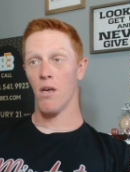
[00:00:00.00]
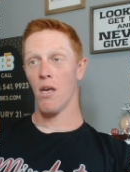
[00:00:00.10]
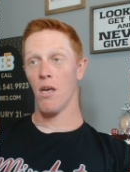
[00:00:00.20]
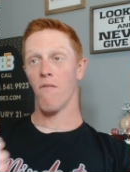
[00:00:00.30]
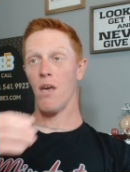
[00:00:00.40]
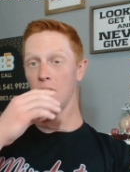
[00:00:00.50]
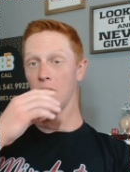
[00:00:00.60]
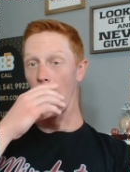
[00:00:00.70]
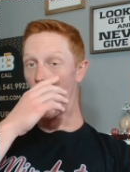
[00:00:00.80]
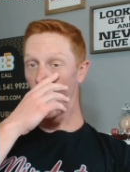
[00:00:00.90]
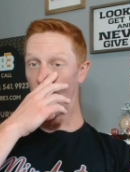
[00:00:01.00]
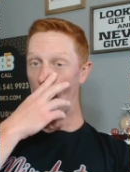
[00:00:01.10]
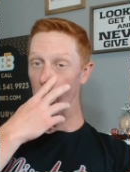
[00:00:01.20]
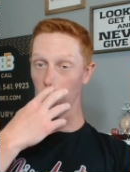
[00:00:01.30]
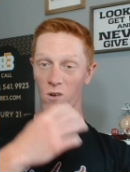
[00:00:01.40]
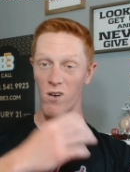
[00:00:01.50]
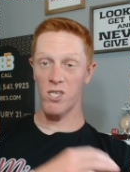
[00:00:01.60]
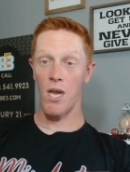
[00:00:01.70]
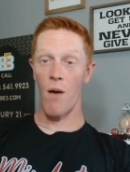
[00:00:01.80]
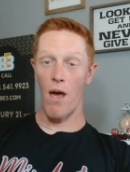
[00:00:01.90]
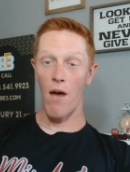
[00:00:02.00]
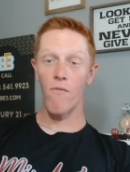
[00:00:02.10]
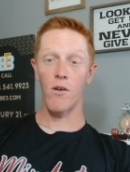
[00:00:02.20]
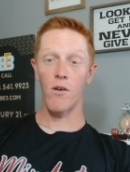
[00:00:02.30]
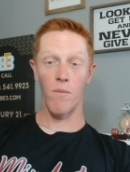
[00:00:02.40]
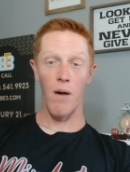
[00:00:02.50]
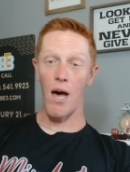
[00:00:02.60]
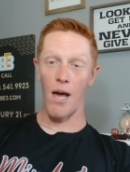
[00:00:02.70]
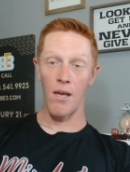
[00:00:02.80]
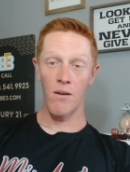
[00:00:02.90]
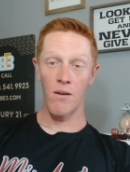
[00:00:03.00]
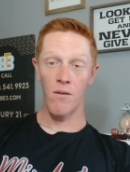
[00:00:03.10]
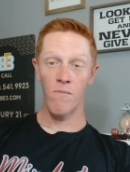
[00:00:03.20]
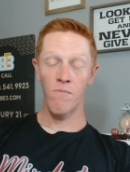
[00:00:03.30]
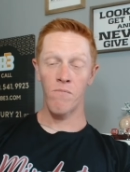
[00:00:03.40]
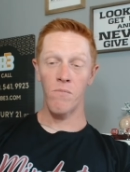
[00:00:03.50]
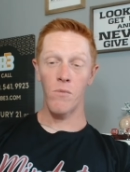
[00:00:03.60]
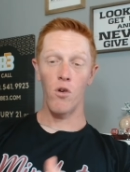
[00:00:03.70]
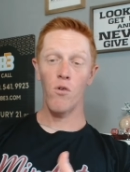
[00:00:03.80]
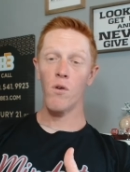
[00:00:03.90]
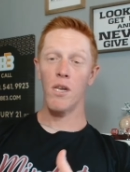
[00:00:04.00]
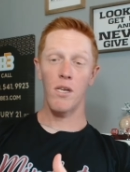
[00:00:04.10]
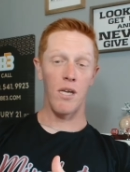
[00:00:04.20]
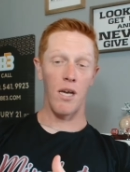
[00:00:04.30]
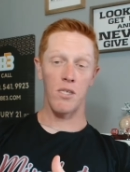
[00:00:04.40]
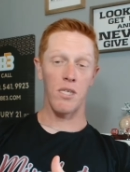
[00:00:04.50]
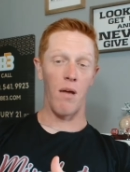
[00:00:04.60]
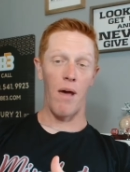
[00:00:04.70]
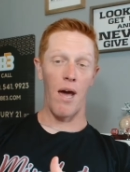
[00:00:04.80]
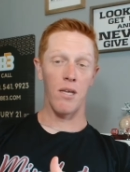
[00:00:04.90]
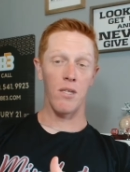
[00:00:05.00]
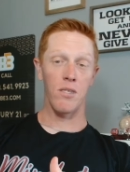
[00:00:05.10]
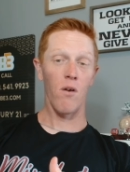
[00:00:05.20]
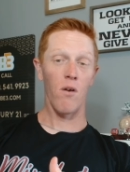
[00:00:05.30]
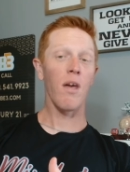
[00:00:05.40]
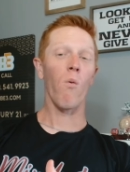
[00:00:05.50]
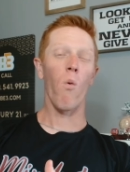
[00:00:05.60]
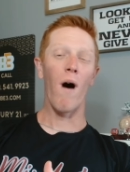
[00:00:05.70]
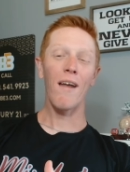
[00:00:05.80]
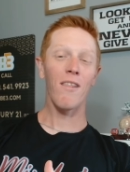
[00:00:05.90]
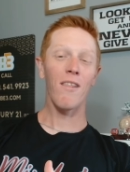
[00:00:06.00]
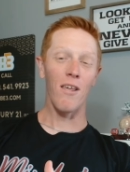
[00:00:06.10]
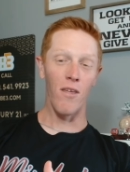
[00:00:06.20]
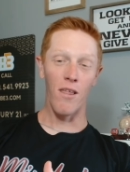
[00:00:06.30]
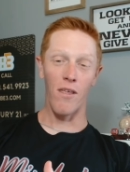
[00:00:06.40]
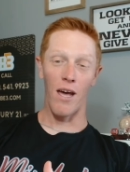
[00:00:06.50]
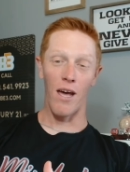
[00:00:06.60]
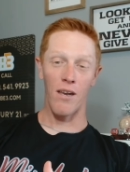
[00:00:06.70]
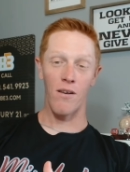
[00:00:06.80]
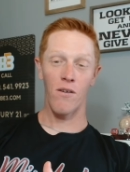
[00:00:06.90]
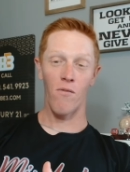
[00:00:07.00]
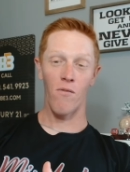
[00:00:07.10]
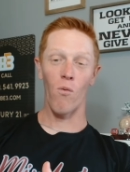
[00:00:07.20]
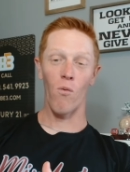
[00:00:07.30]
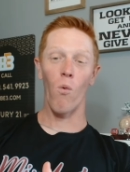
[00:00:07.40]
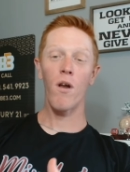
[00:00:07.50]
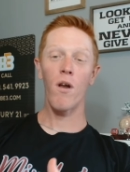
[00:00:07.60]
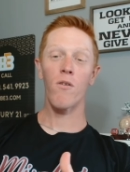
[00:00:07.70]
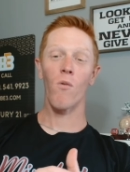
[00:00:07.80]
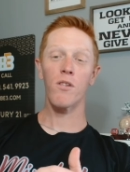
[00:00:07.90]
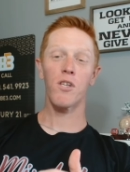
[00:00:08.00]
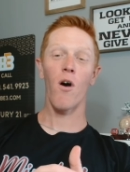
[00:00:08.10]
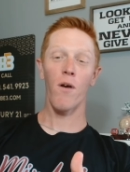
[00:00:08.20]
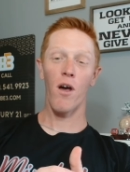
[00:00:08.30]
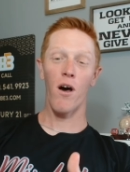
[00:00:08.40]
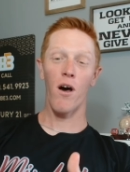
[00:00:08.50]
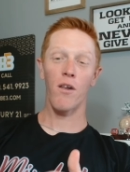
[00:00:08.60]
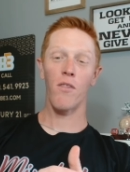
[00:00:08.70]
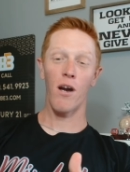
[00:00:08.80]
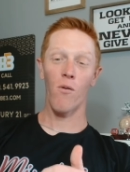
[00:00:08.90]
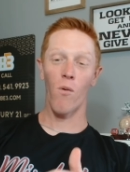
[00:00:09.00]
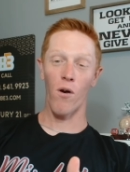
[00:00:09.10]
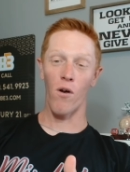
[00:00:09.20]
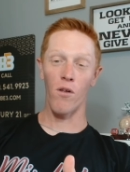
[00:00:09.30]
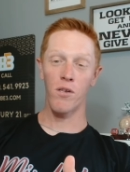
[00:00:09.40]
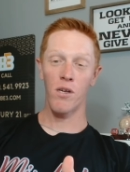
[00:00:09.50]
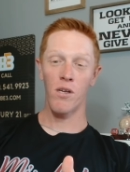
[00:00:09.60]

if they say, oh, now's the worst time ever to buy, you need to take a step back and say, okay, well, why do they think that, right? What are, what's going on in their world